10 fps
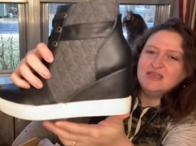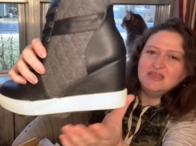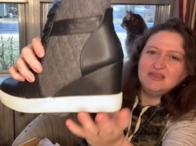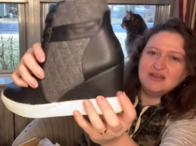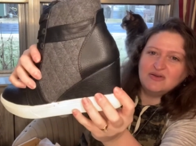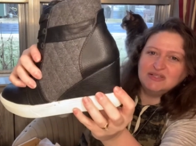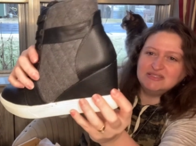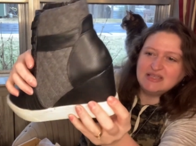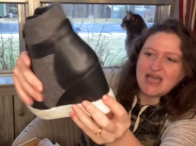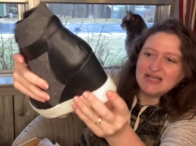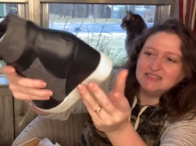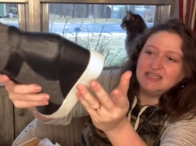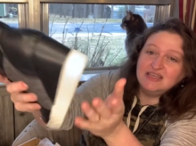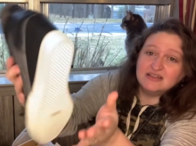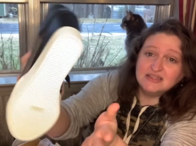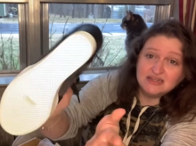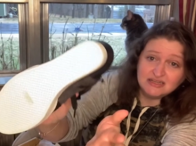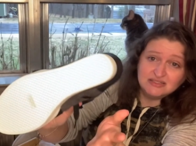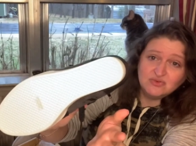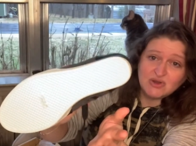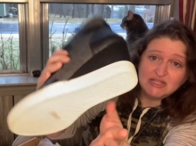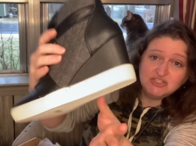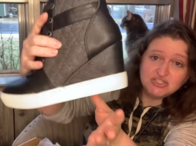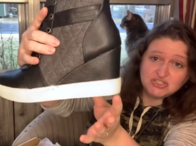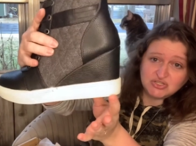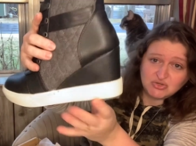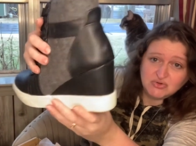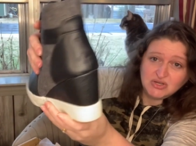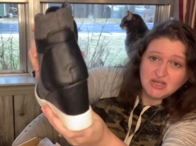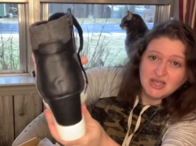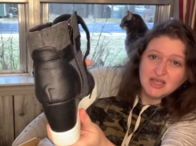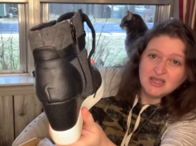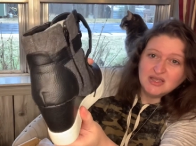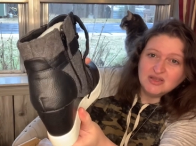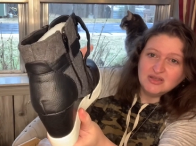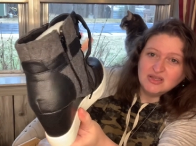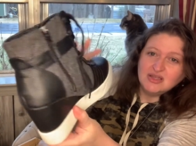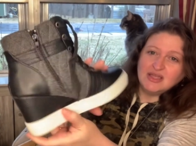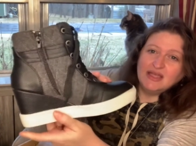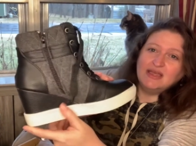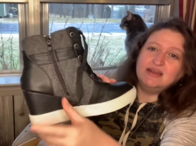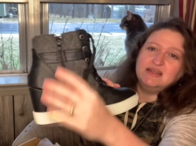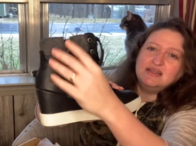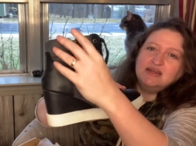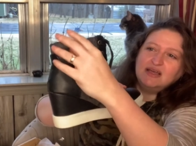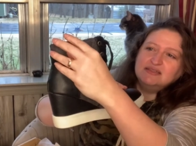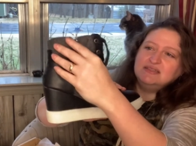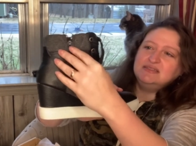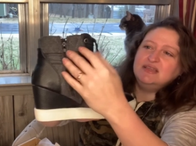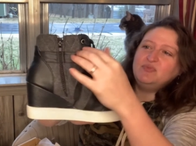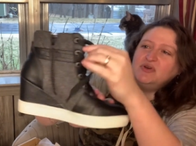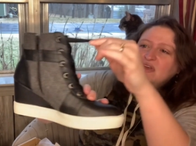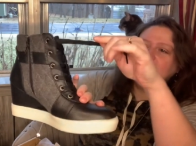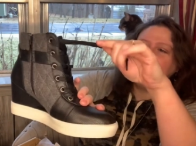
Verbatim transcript: You know, it has a heel. It is a wedge shoe and it has a zipper and it